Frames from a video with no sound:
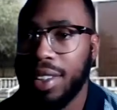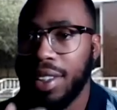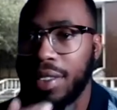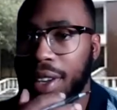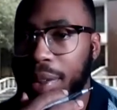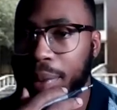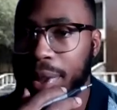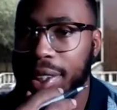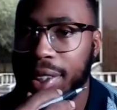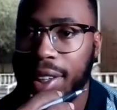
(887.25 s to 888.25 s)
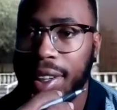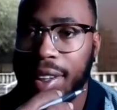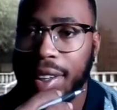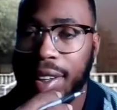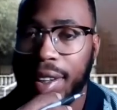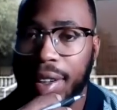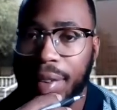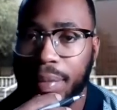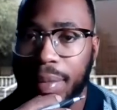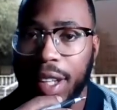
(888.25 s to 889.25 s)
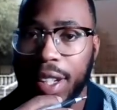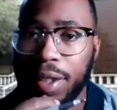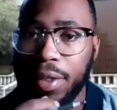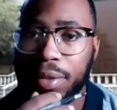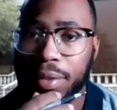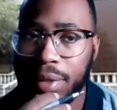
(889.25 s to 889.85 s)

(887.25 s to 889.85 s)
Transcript: developing a new